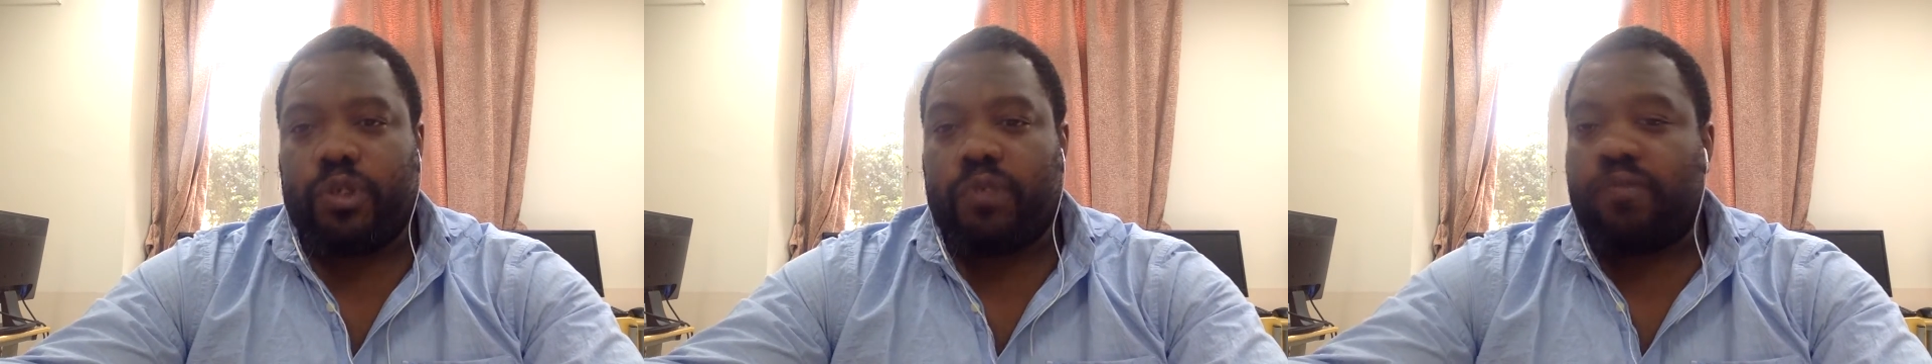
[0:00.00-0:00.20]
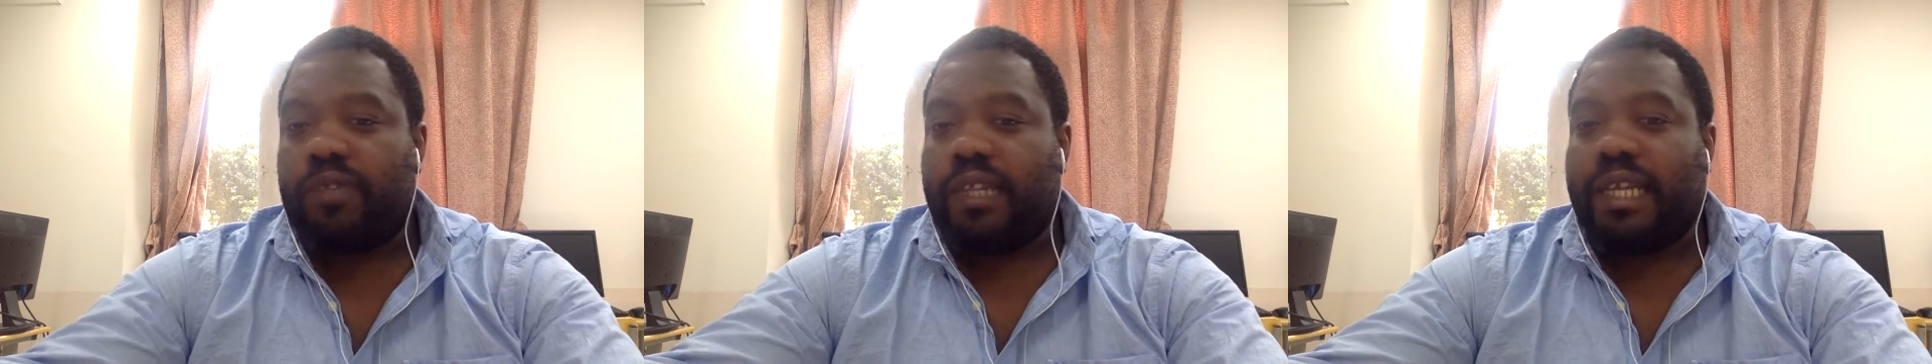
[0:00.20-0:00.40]

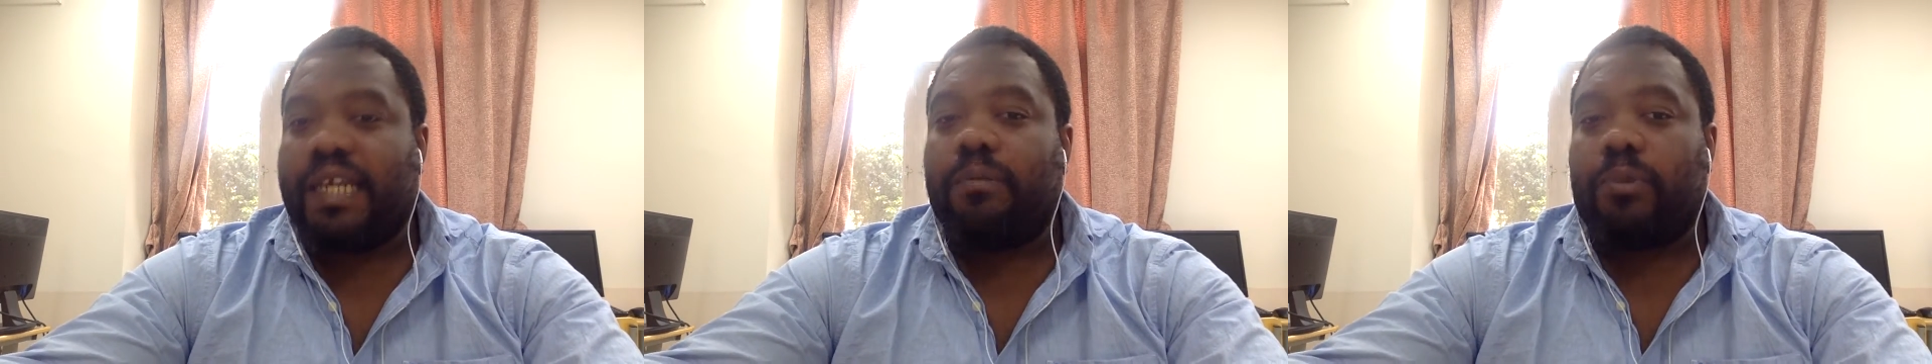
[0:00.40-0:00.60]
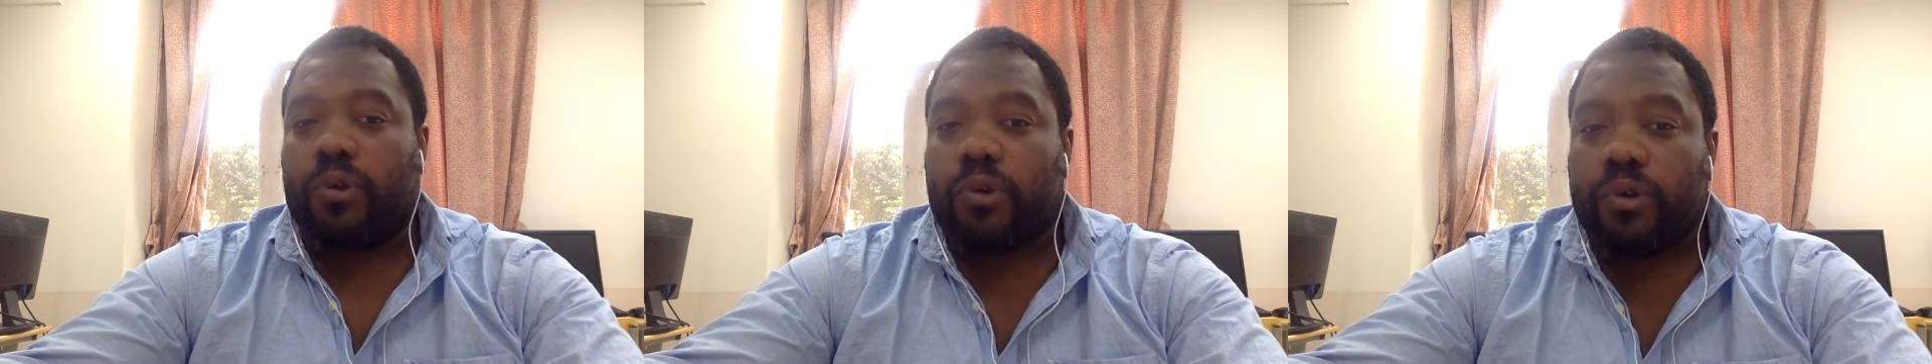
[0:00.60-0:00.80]
of
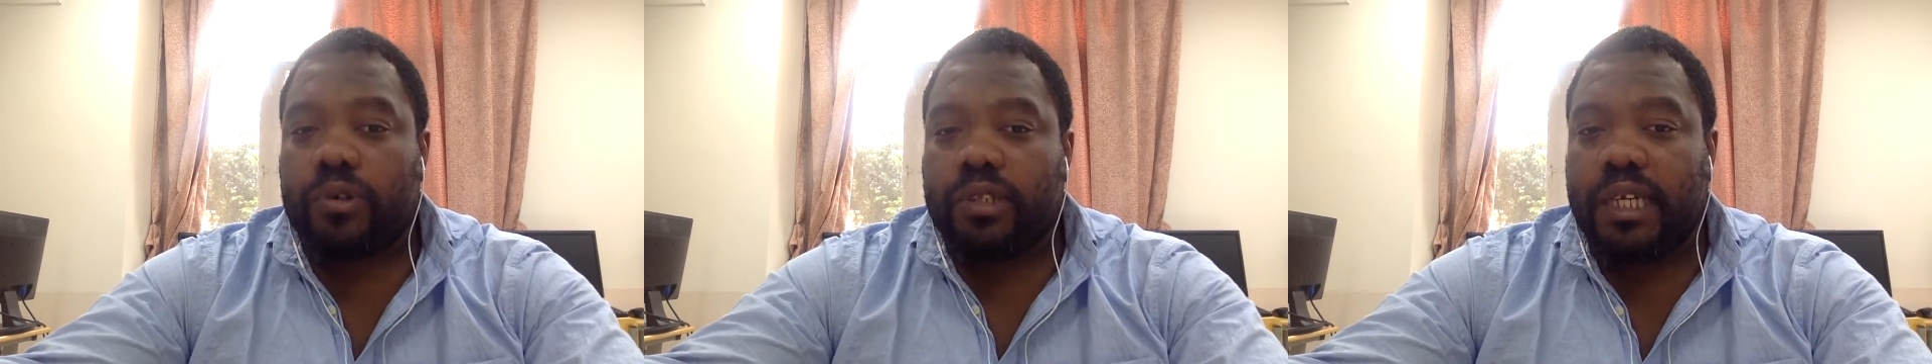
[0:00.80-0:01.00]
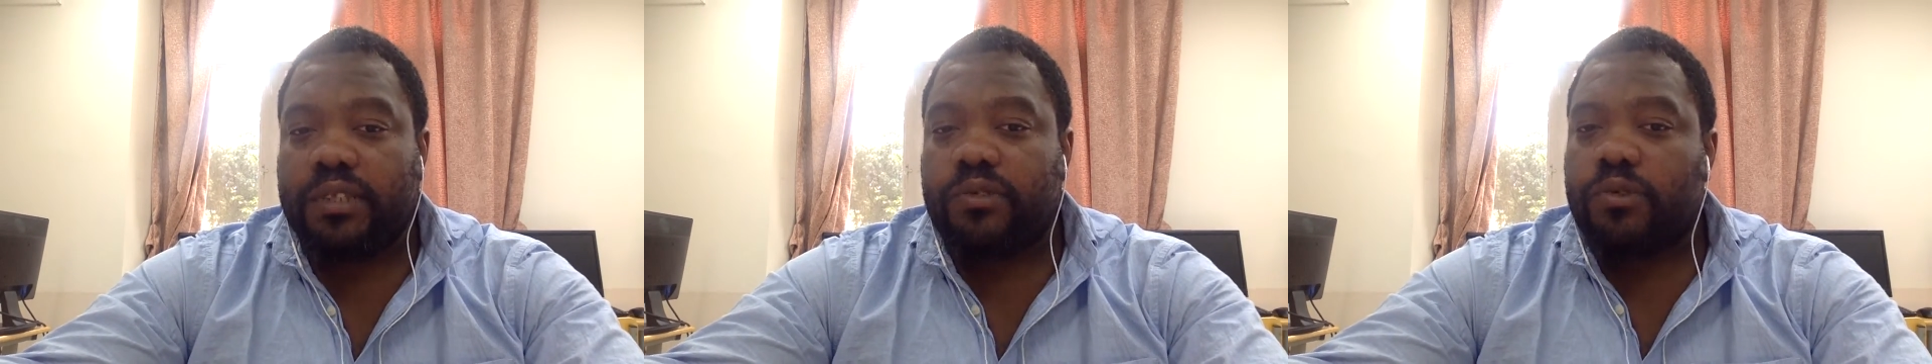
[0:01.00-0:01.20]
labor
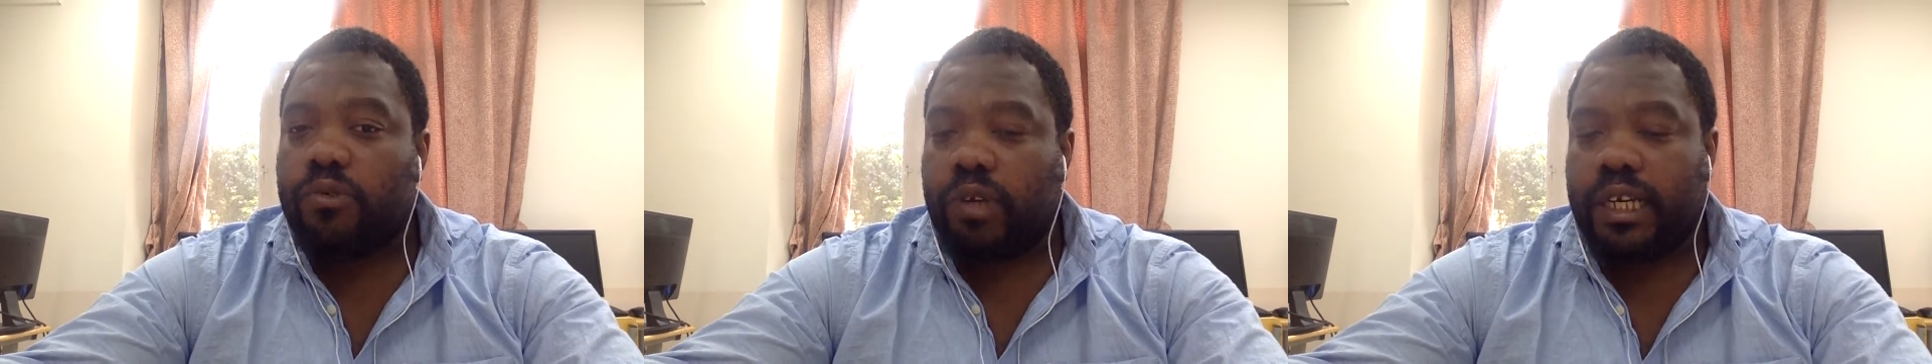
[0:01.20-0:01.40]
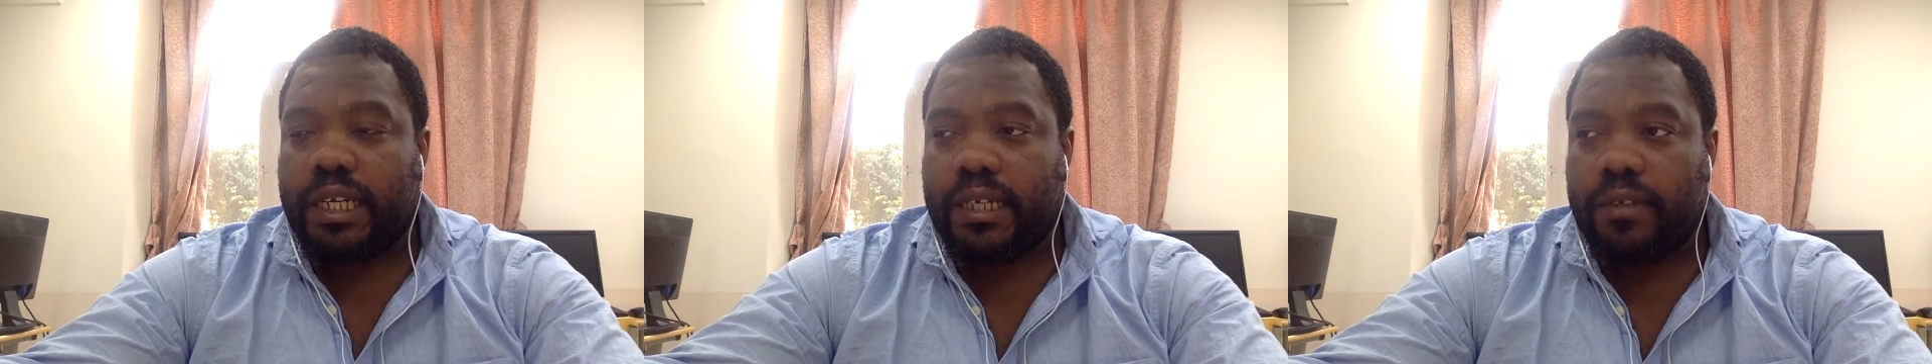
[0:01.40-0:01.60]
that's
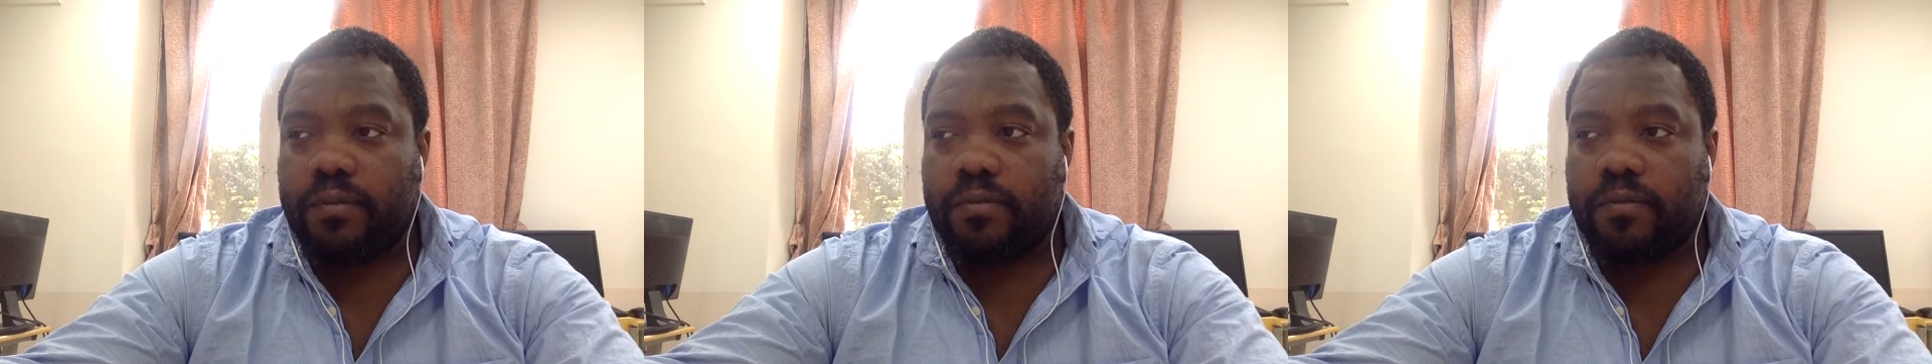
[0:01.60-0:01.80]
created.